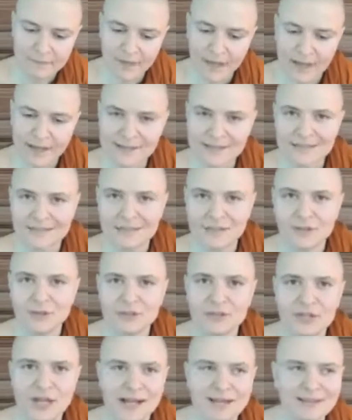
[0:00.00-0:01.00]
As a little
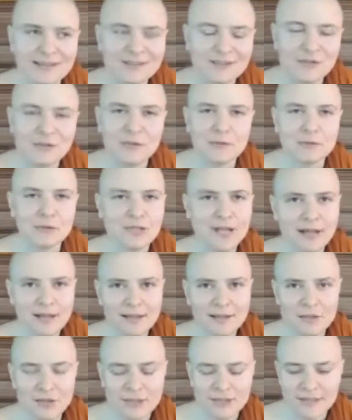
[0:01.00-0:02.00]
challenge. So
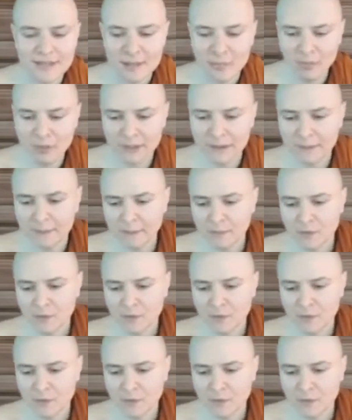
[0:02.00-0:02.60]
challenge accepted.